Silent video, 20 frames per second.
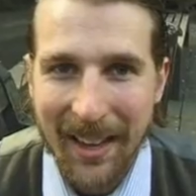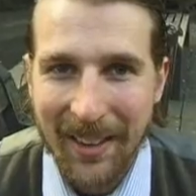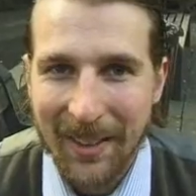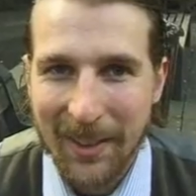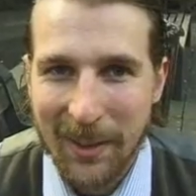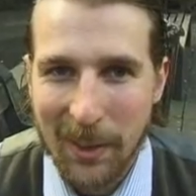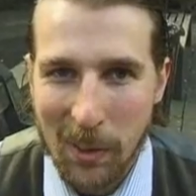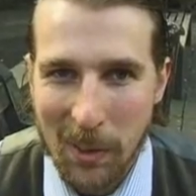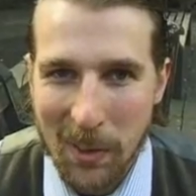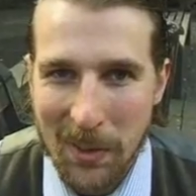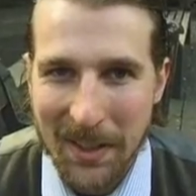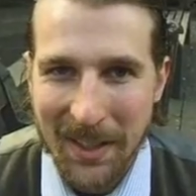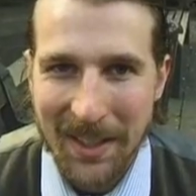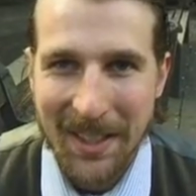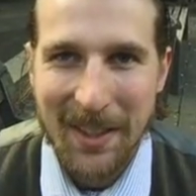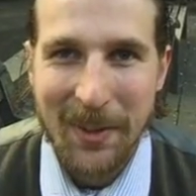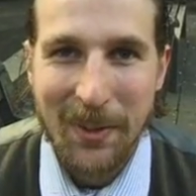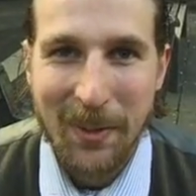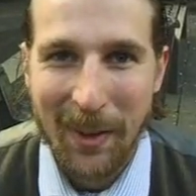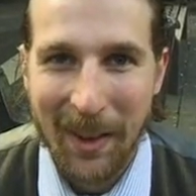Outdoors
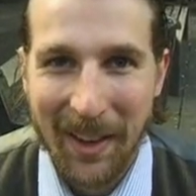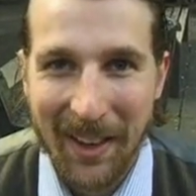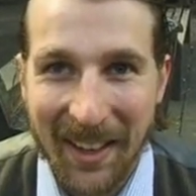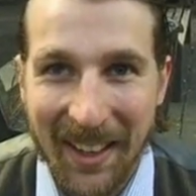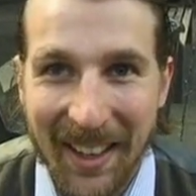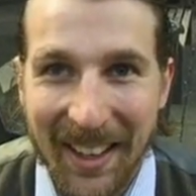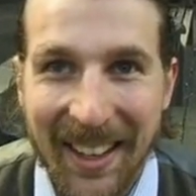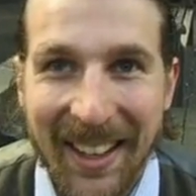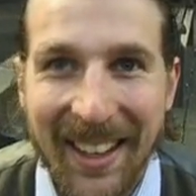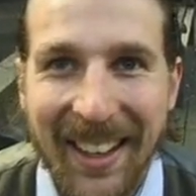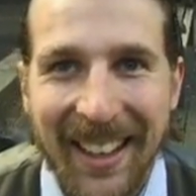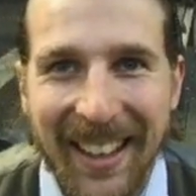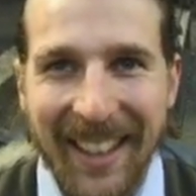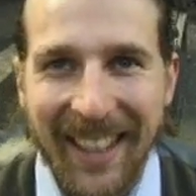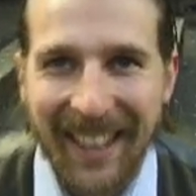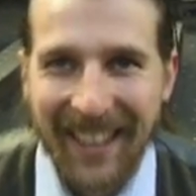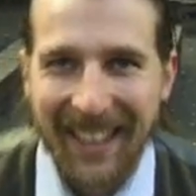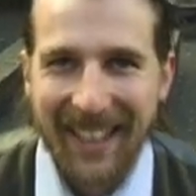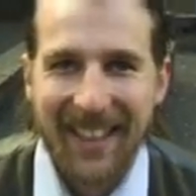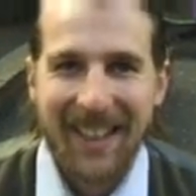is Fun.
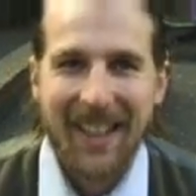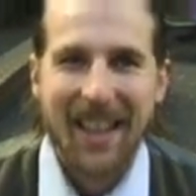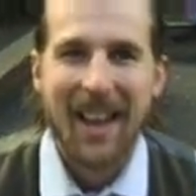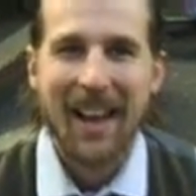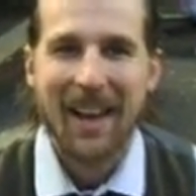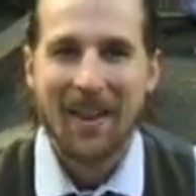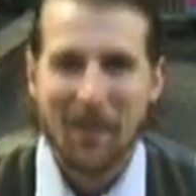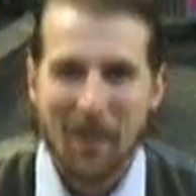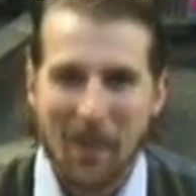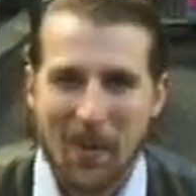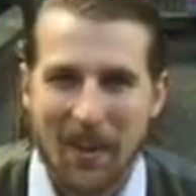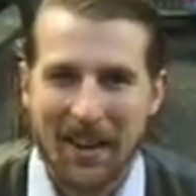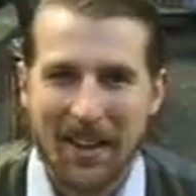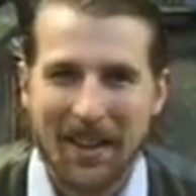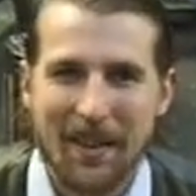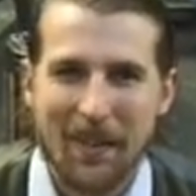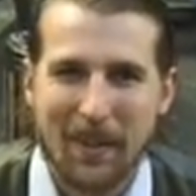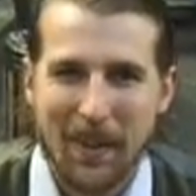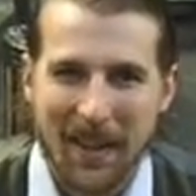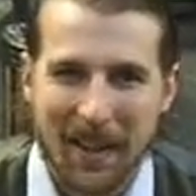Uh, what we're
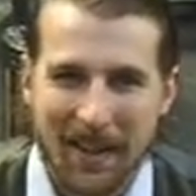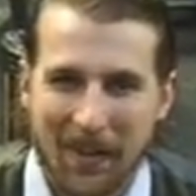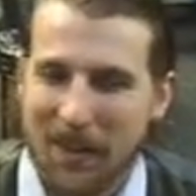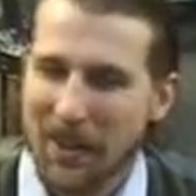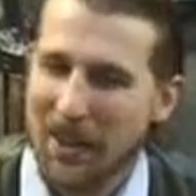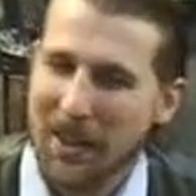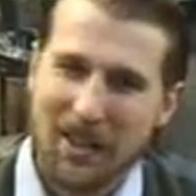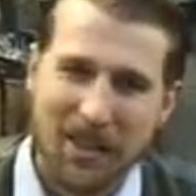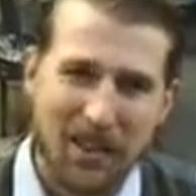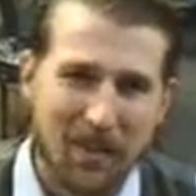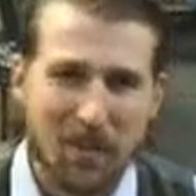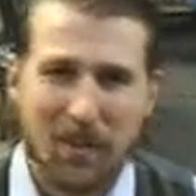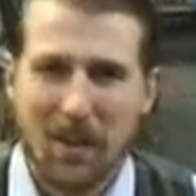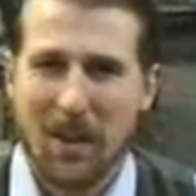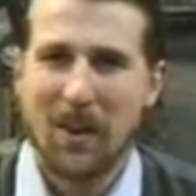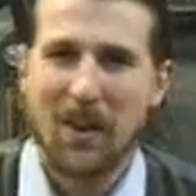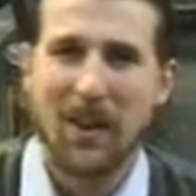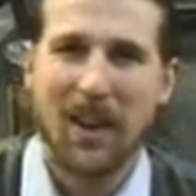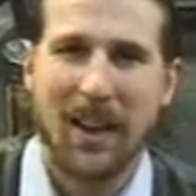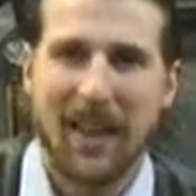going to begin with is a
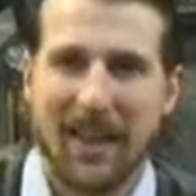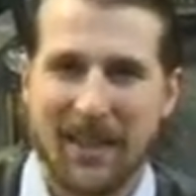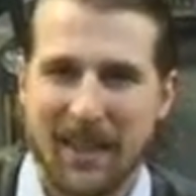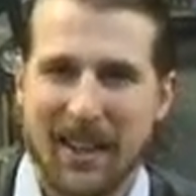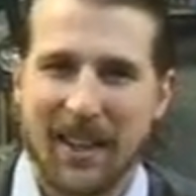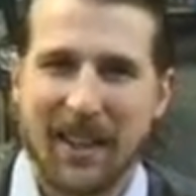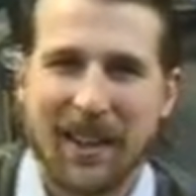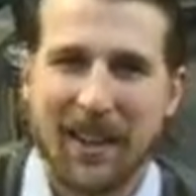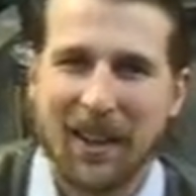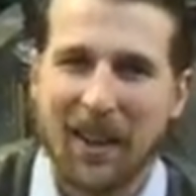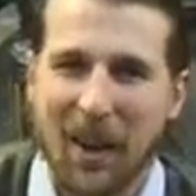real classic